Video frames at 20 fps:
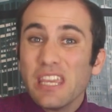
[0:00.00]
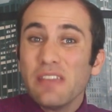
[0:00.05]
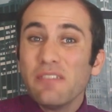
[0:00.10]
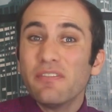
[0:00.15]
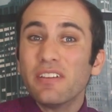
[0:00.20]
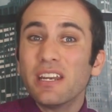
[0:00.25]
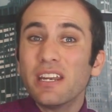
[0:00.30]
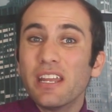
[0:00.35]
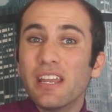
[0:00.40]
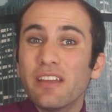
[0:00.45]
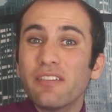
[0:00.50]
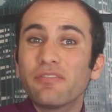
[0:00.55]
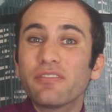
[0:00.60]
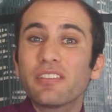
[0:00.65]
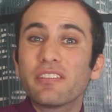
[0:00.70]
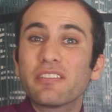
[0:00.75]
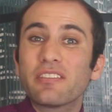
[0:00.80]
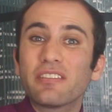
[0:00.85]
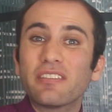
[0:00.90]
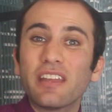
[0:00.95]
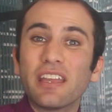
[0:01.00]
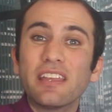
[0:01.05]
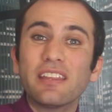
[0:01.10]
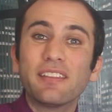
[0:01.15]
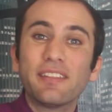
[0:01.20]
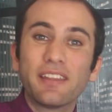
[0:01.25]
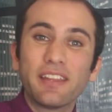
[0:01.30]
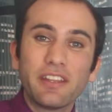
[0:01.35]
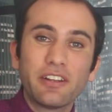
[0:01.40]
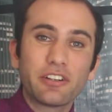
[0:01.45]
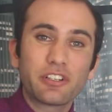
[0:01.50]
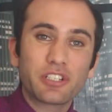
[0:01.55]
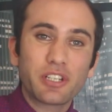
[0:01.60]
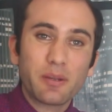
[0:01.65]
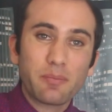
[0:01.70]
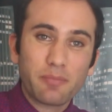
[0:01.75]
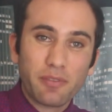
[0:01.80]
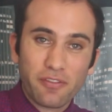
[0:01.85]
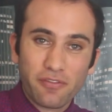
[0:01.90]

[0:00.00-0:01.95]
even if the state leadership